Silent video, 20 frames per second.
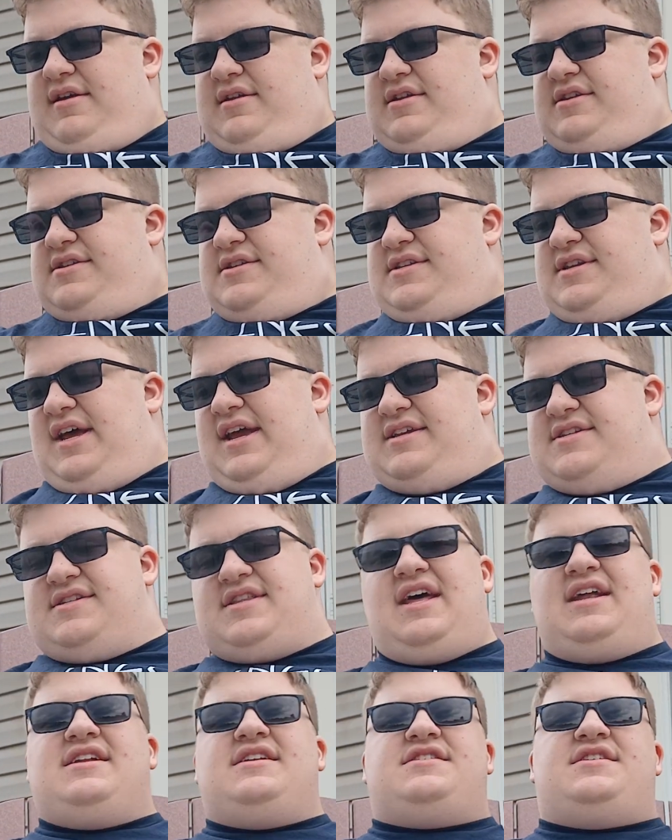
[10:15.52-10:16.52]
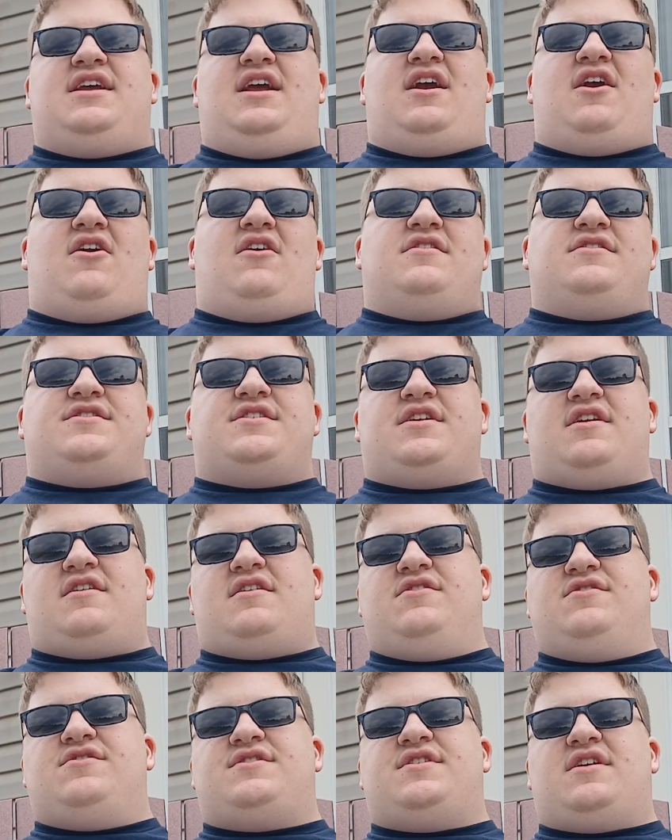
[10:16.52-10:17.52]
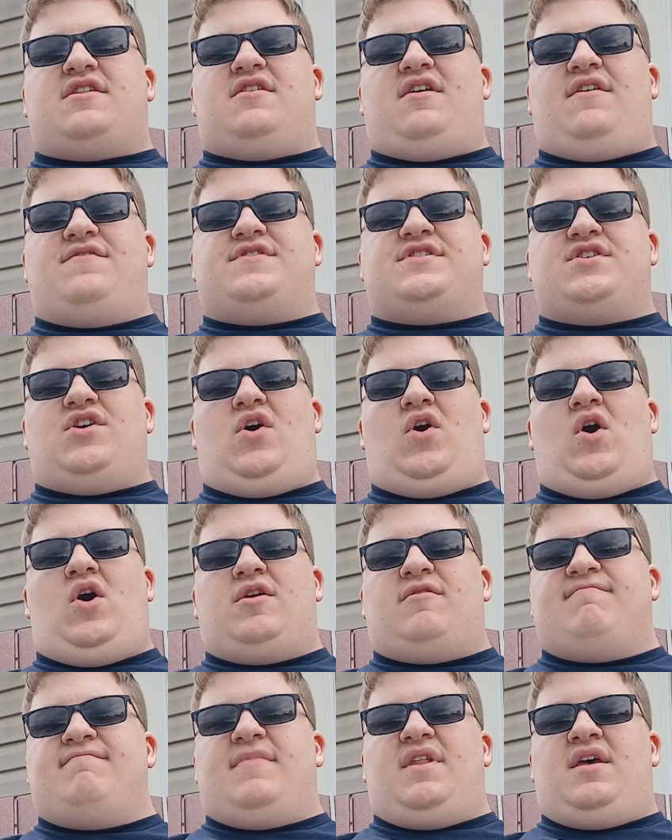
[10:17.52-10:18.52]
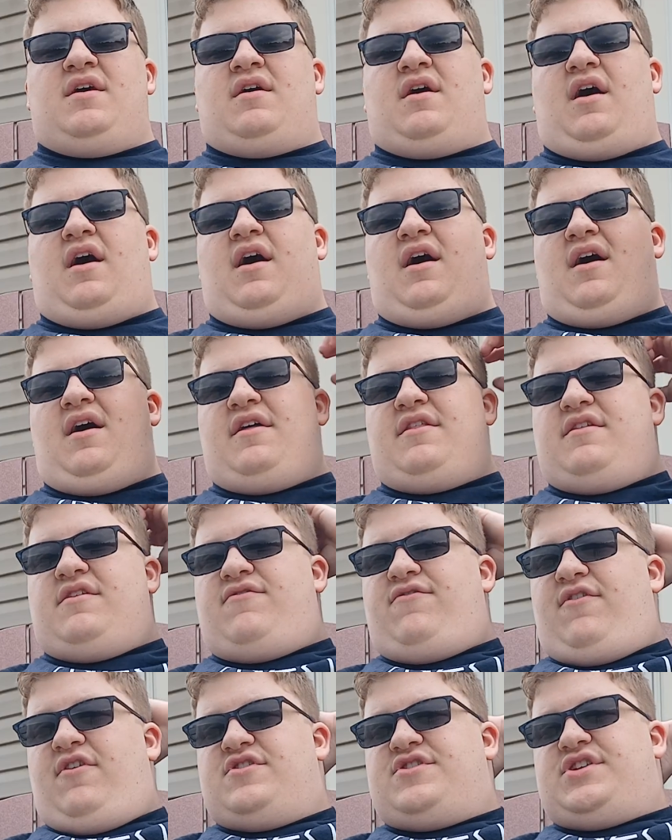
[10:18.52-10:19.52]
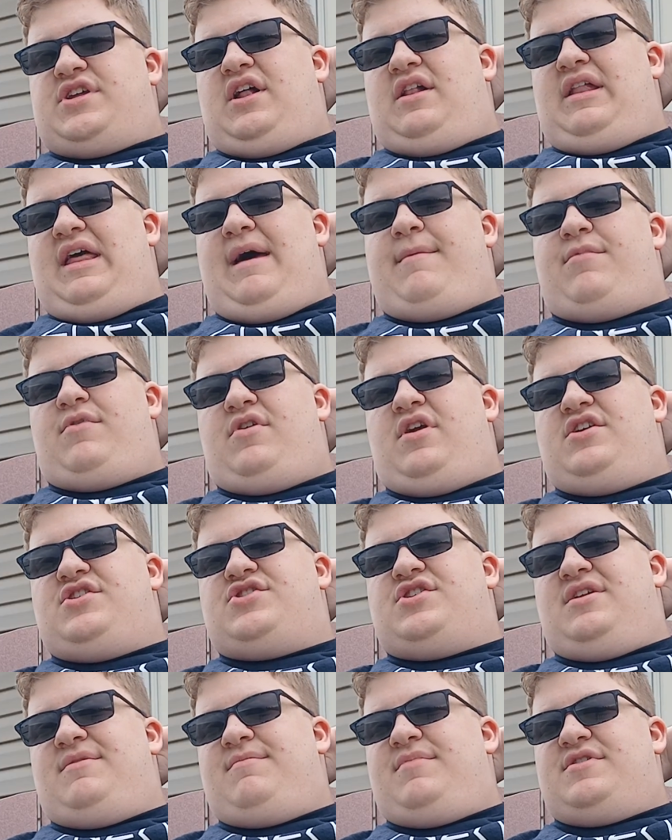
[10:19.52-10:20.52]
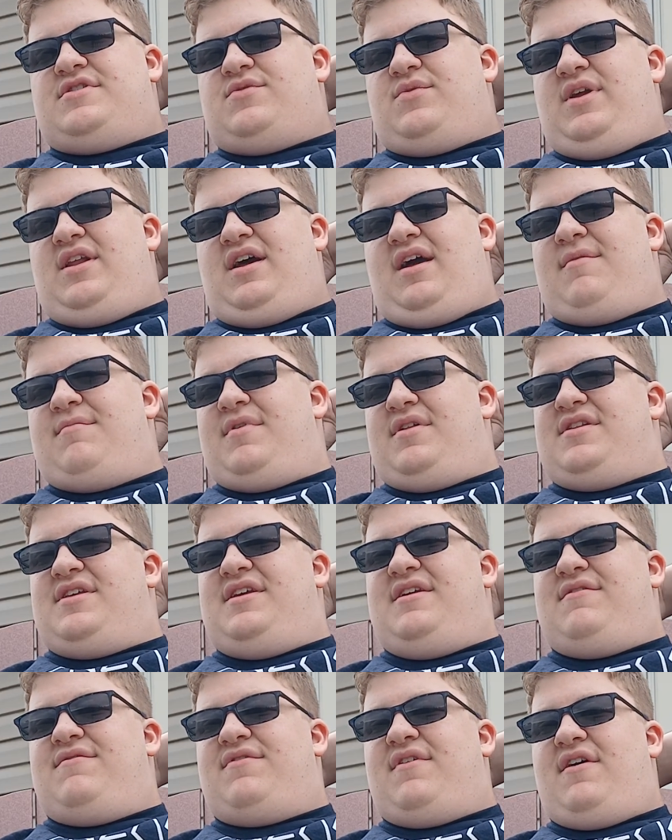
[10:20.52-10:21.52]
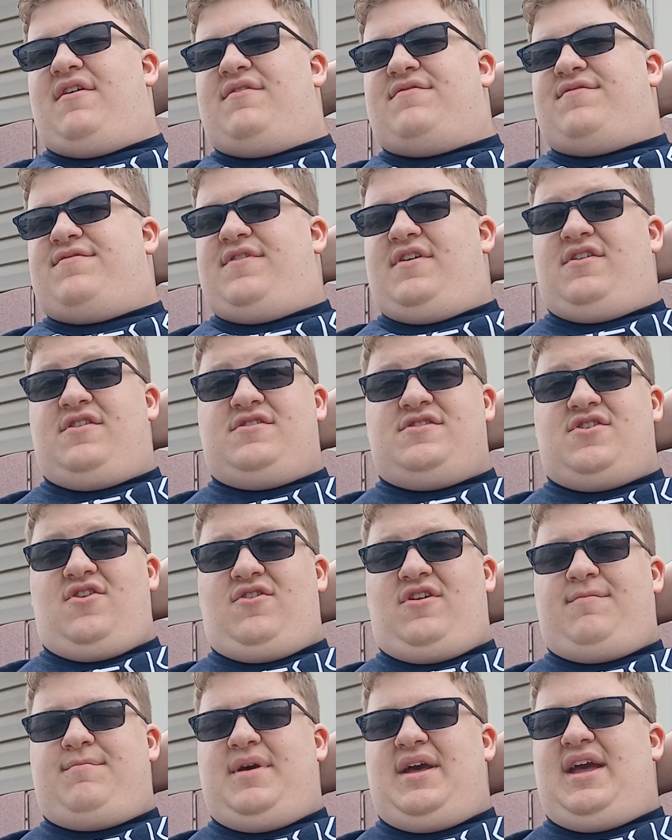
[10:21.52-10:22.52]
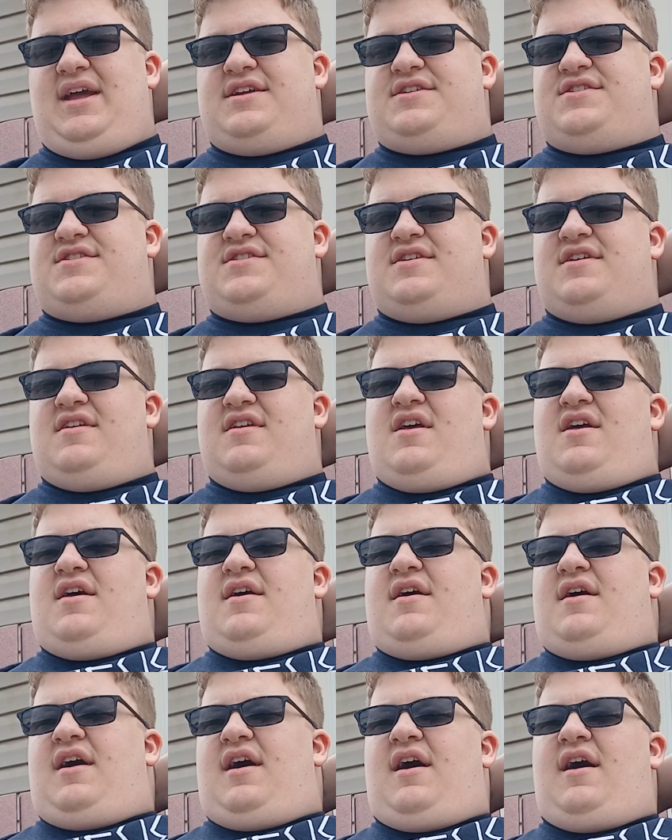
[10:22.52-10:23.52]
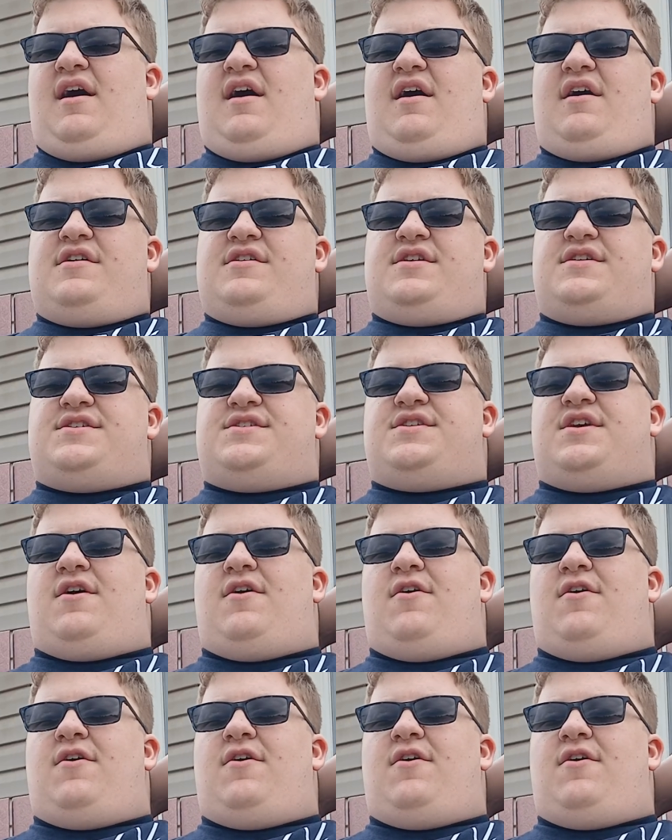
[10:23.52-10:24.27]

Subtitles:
it's nice that it's here. It's an acoustic love song. The first collaboration between, I believe, Phil and Tony Banks. Again,